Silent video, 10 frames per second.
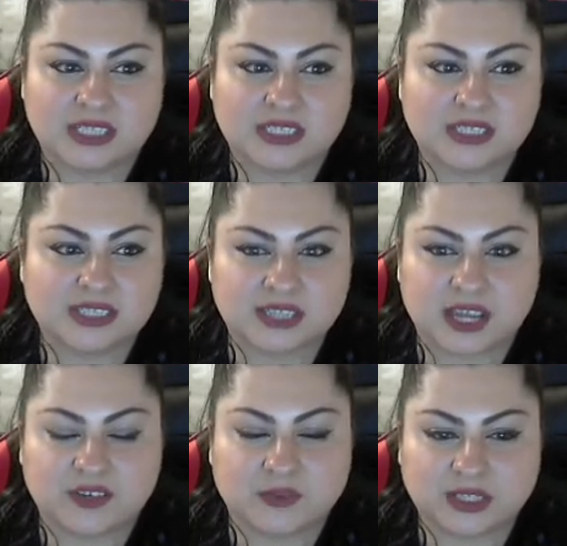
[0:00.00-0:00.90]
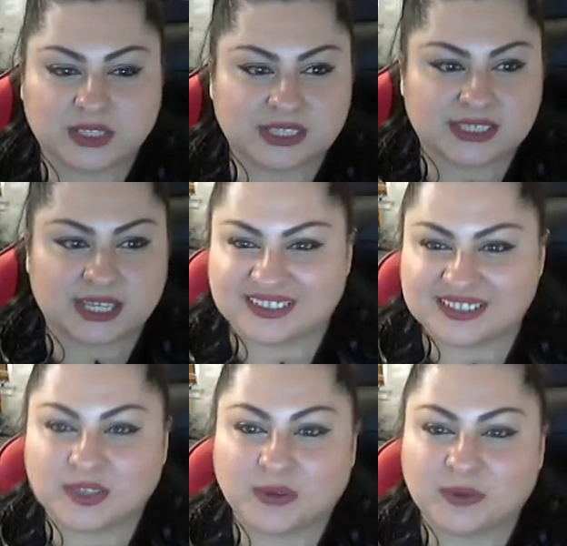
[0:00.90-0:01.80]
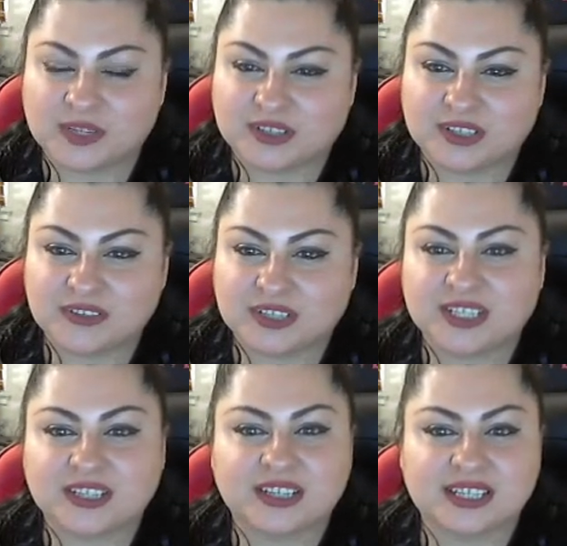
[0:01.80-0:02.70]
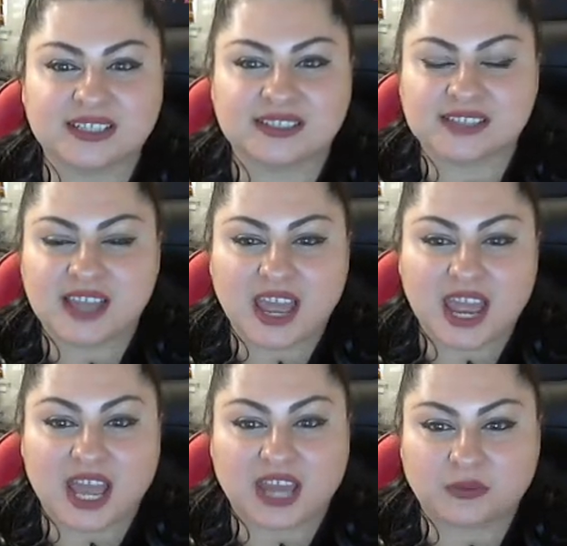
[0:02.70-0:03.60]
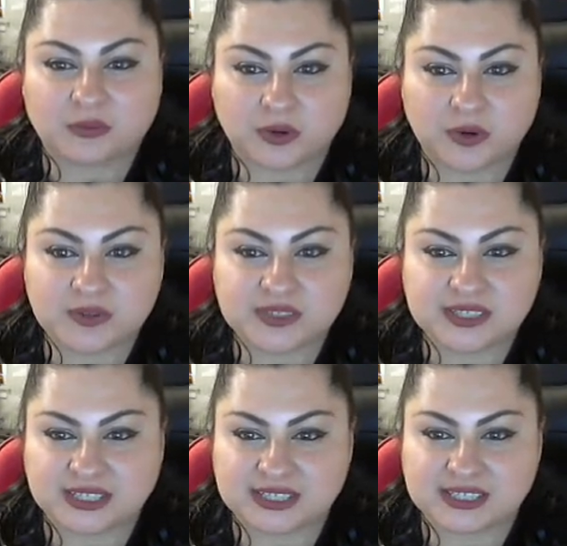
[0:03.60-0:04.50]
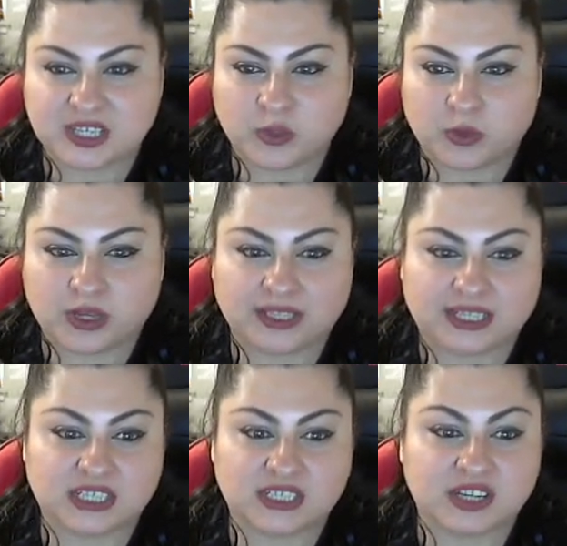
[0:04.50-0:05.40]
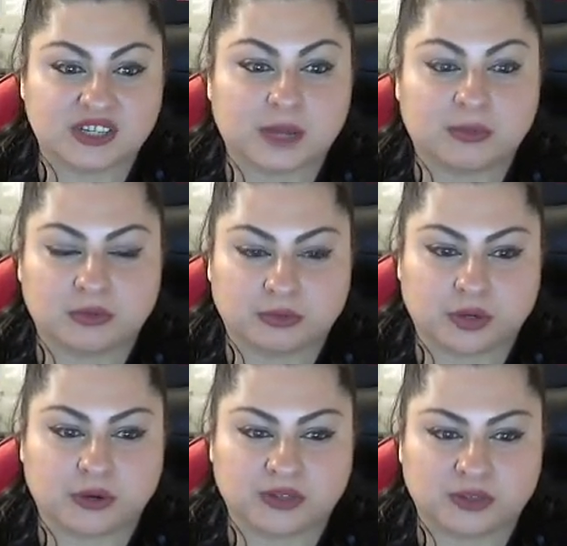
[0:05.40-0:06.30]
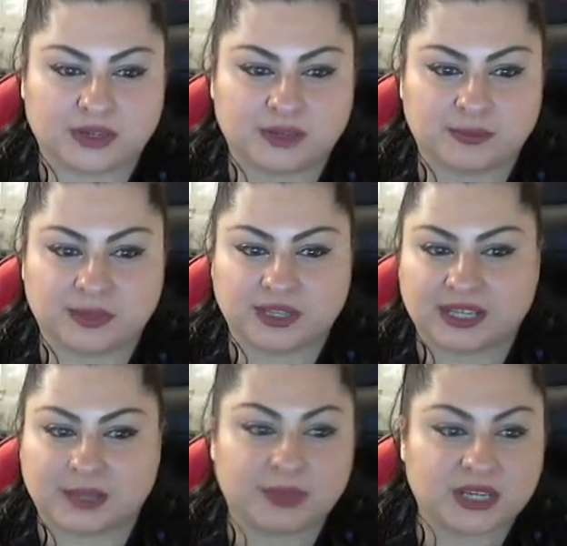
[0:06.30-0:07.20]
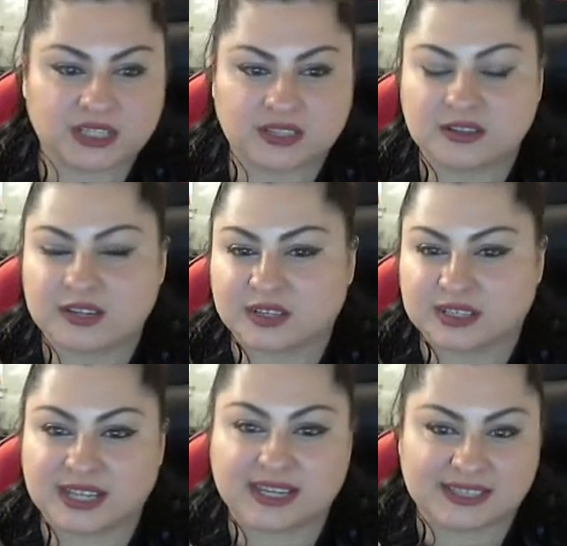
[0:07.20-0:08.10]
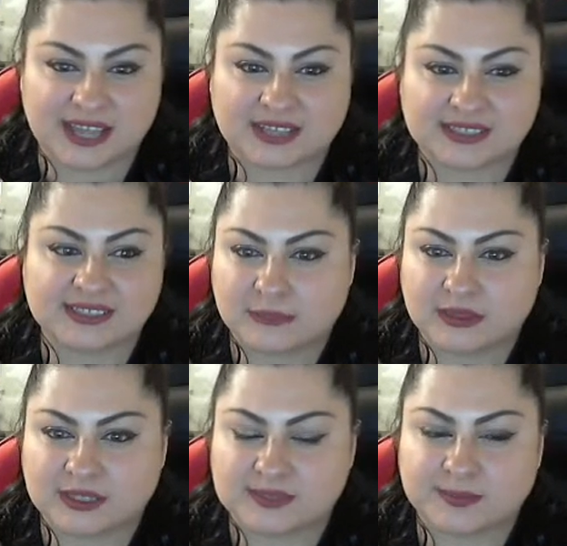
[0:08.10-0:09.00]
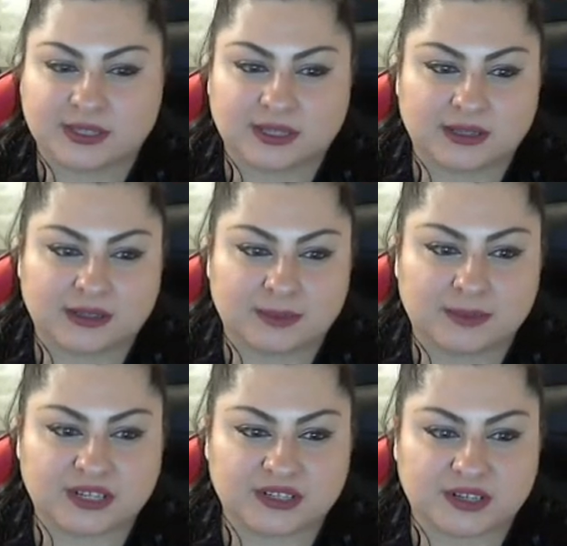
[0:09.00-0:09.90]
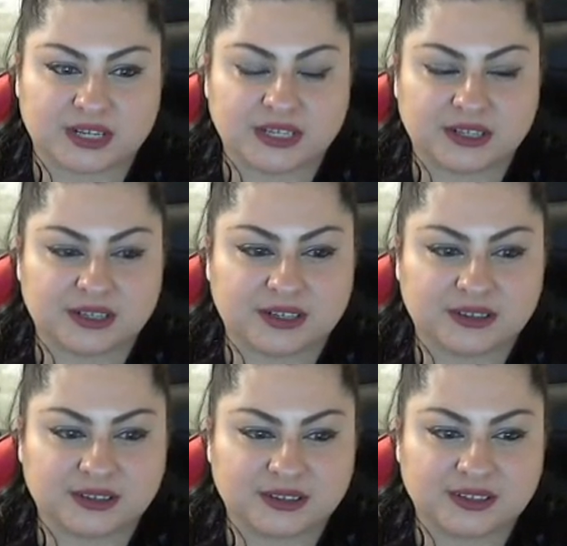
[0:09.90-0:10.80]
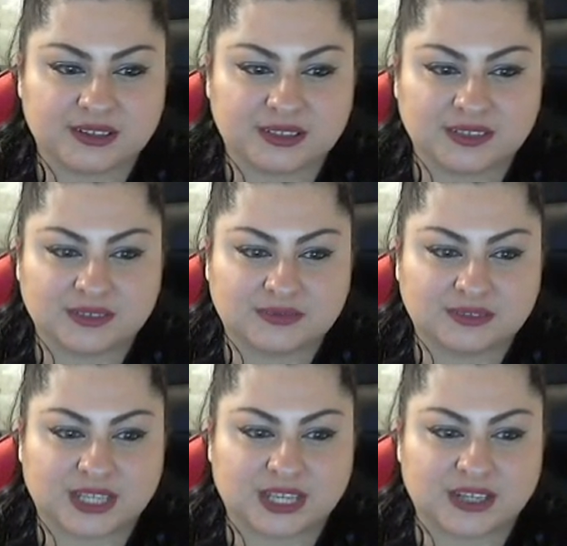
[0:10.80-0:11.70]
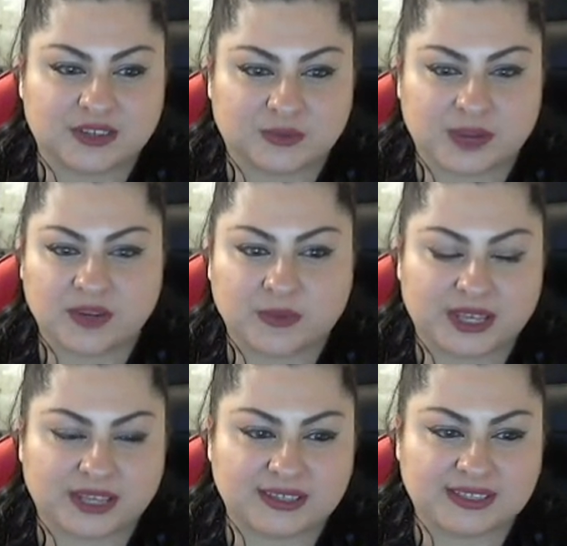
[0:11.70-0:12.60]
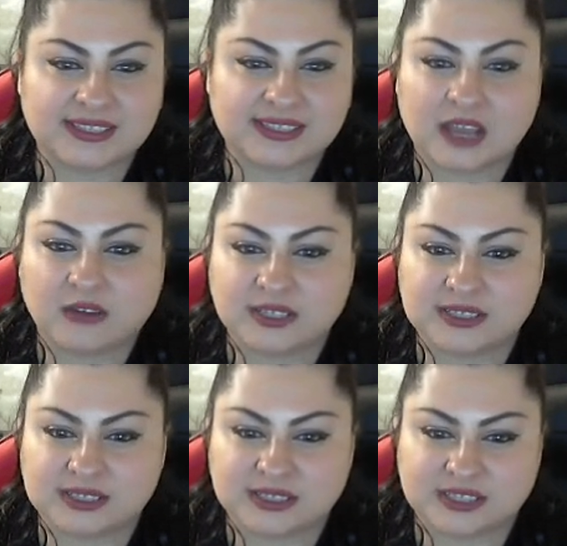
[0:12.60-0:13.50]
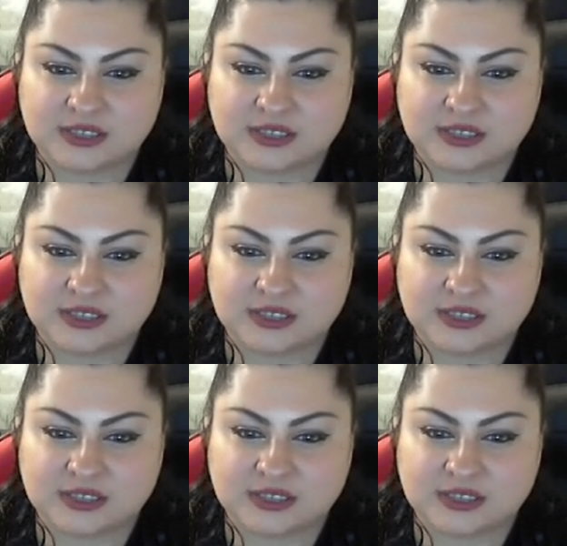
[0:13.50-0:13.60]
So this is kind of what it looks like. So what you can do here is add rows. Let's say you want a double row. You want to put a picture and a text. Let's put a picture here. And right away, this is how easy it is.